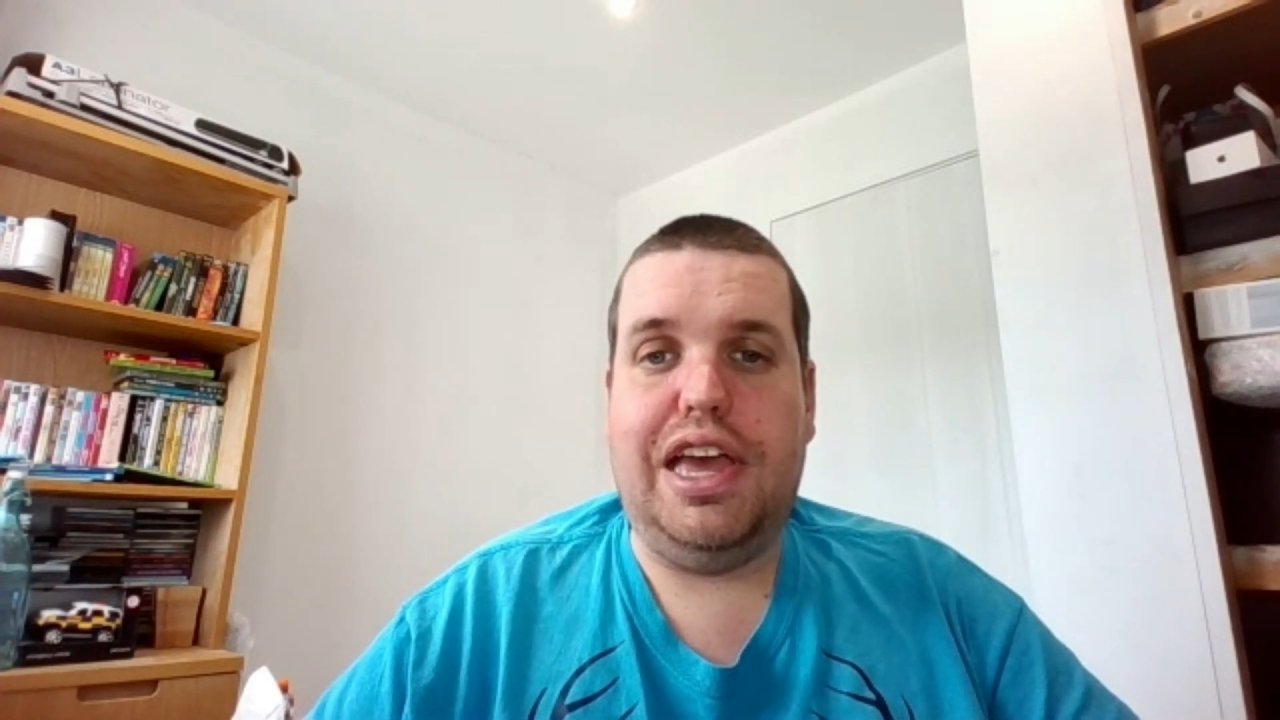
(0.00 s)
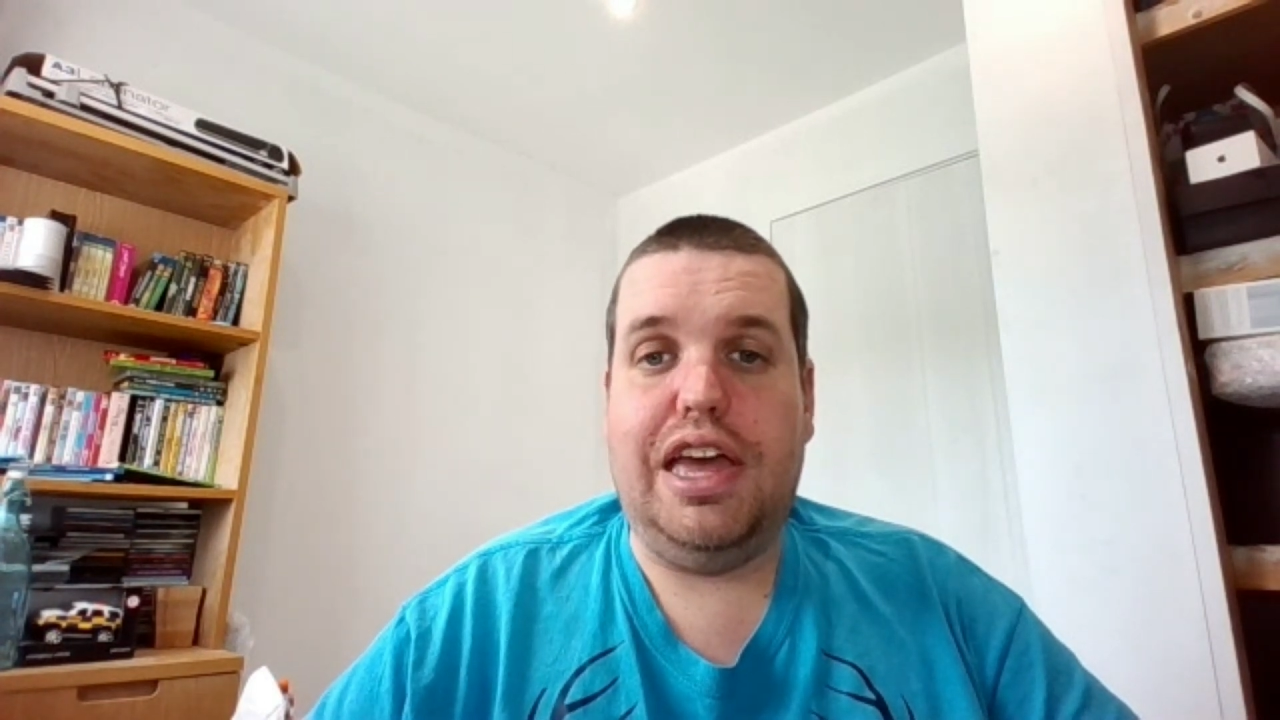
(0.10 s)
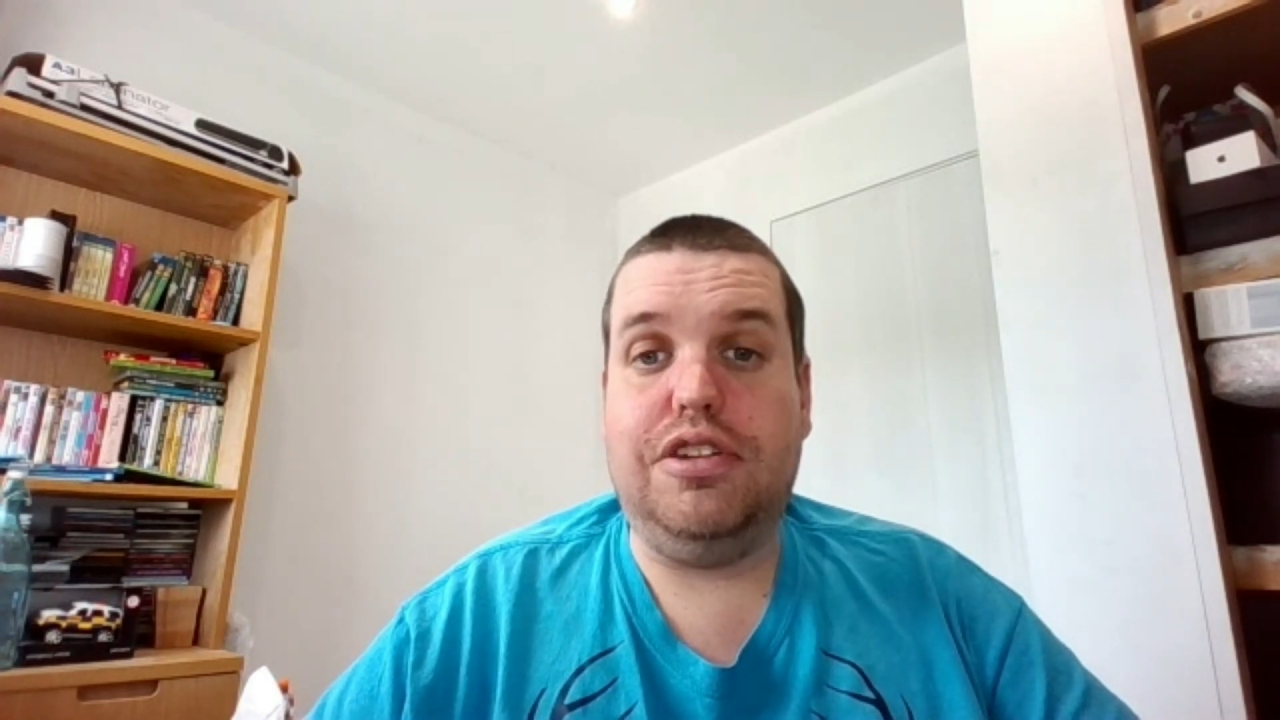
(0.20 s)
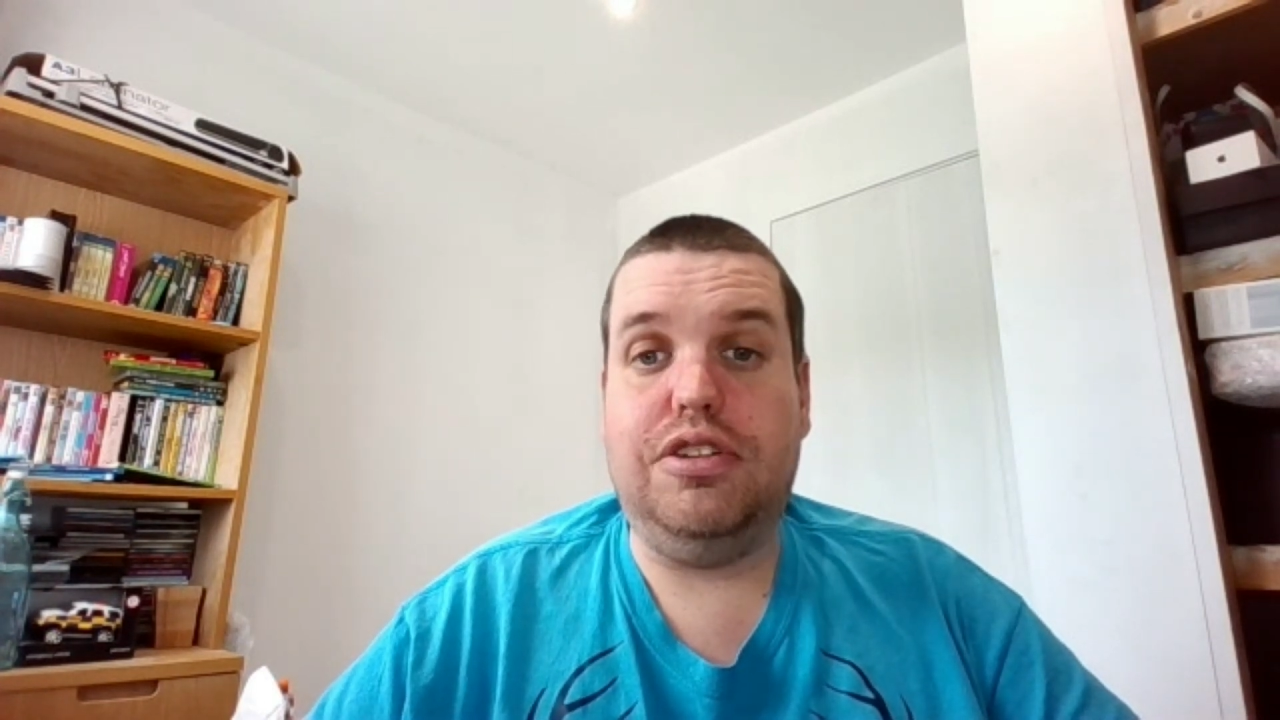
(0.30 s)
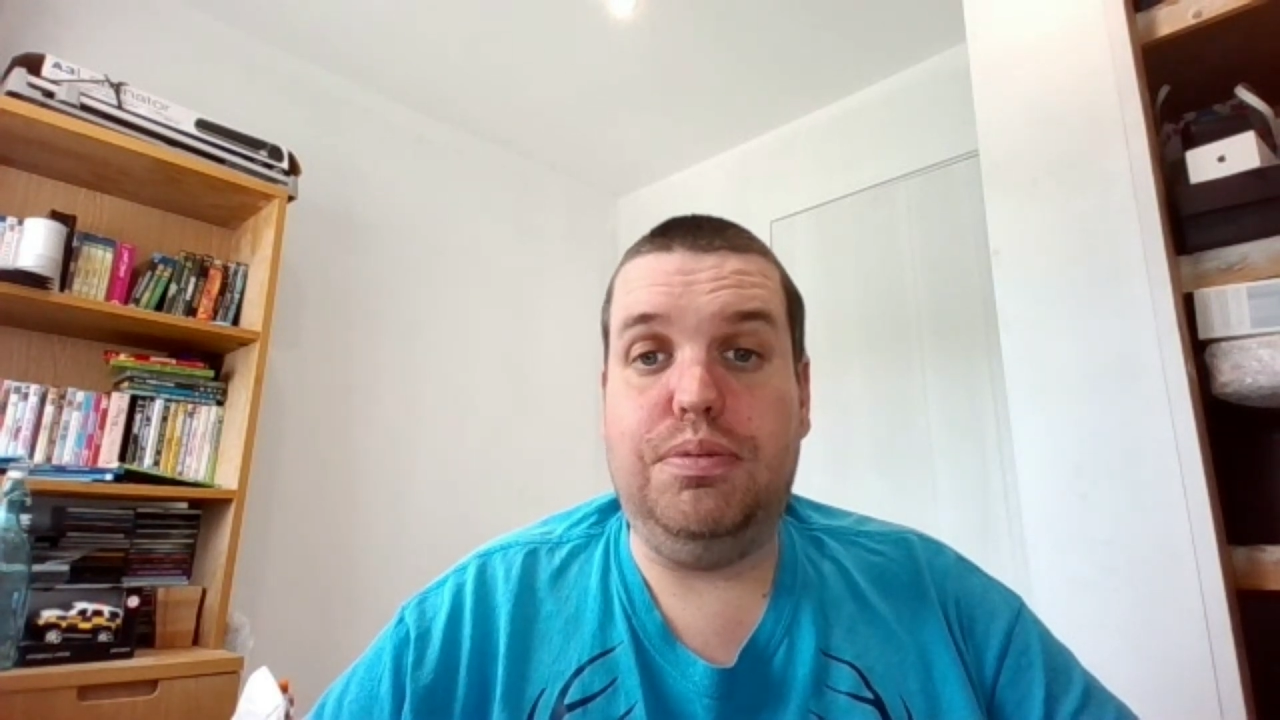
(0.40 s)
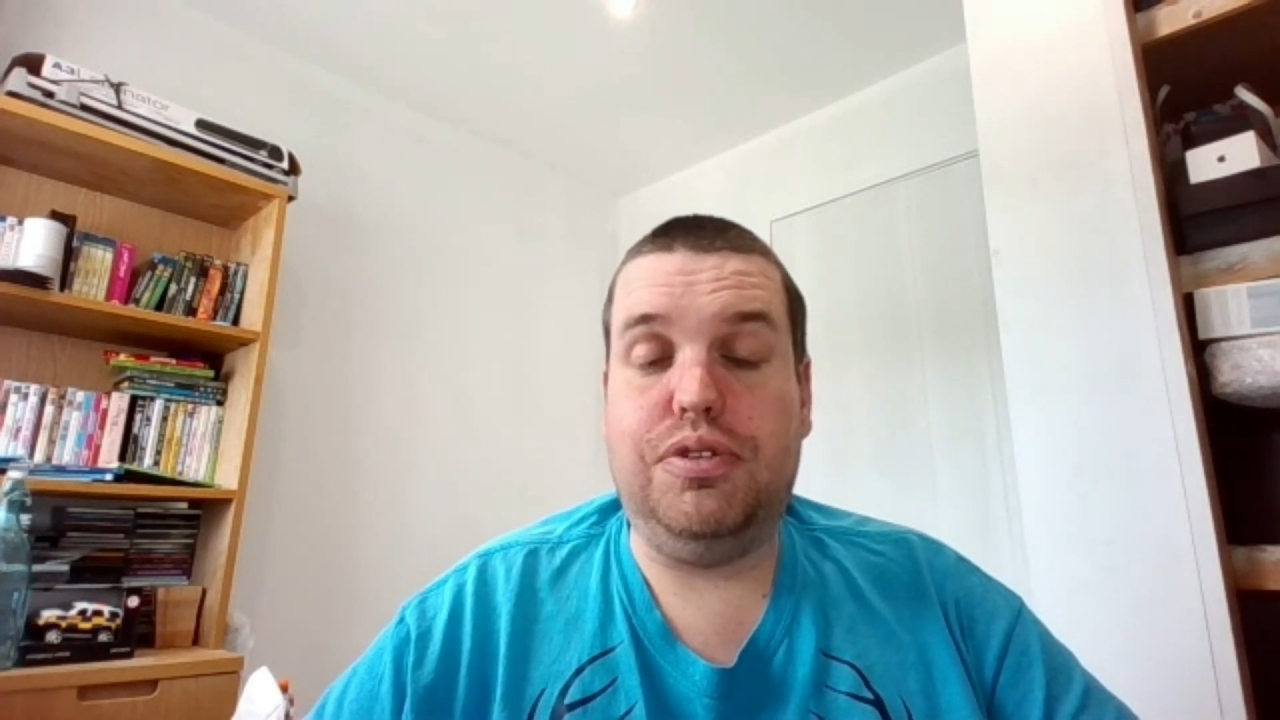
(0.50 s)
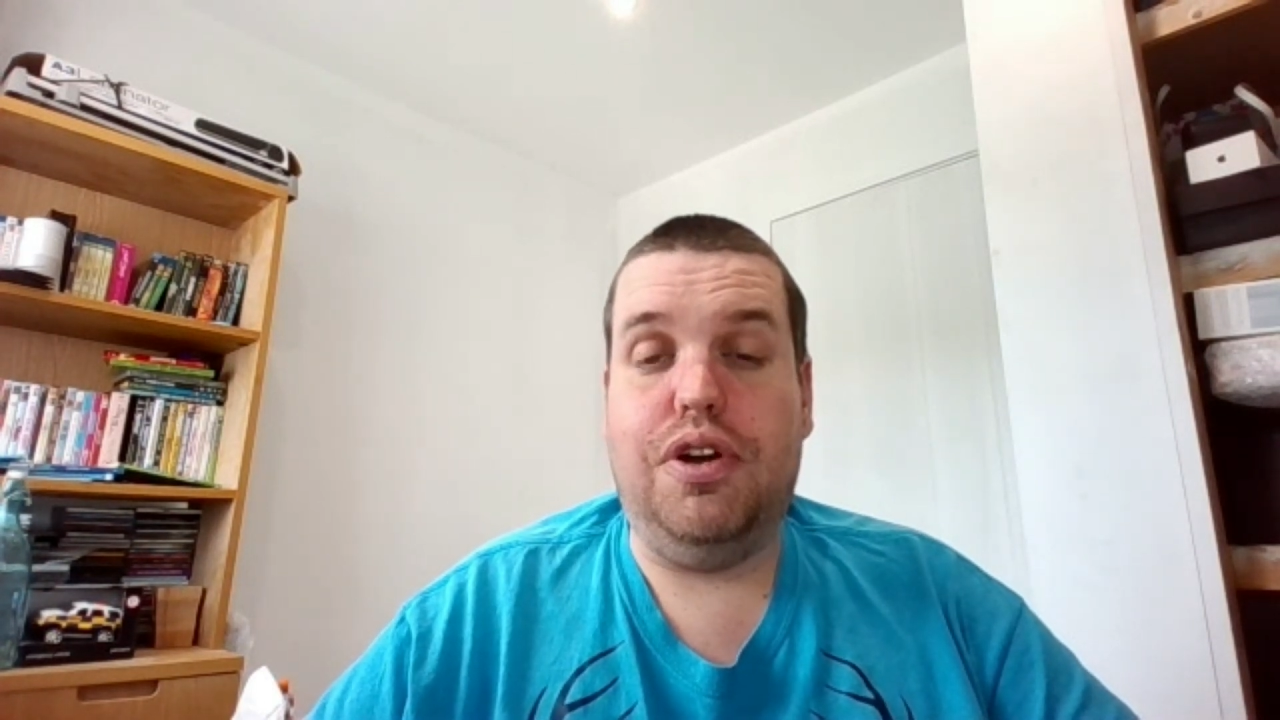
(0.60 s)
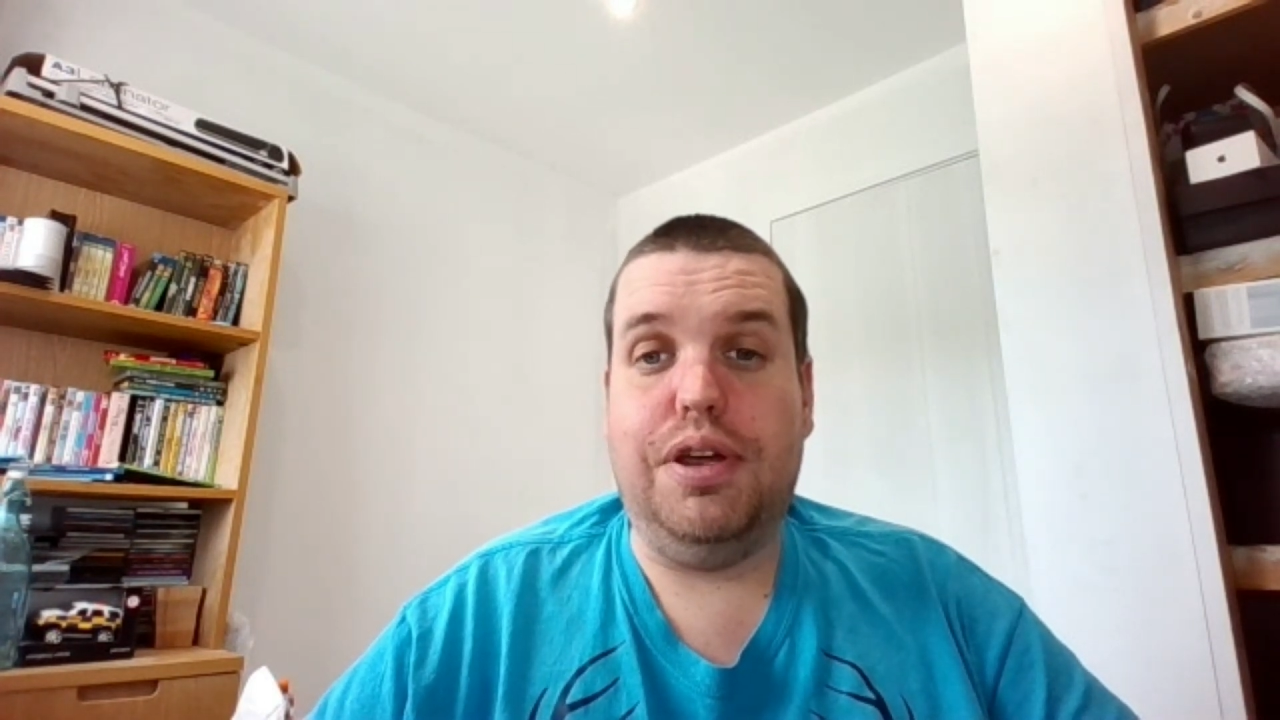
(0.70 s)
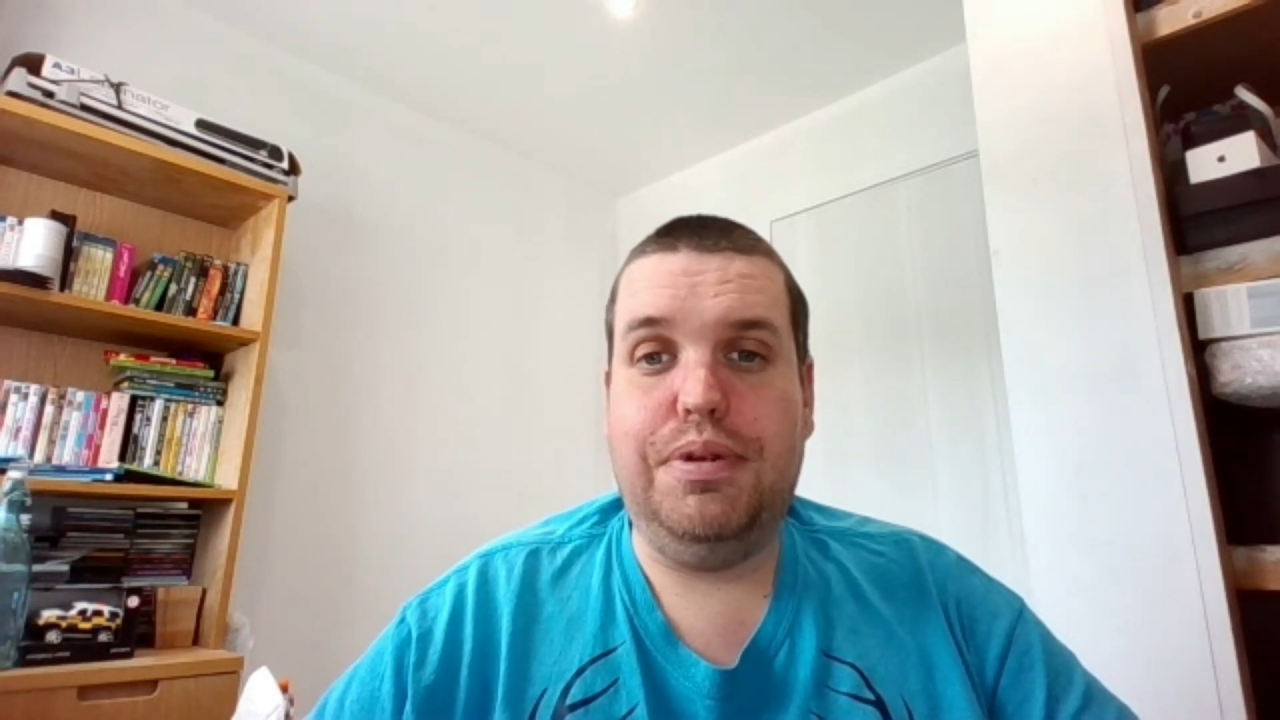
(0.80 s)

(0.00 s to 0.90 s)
and subscribe.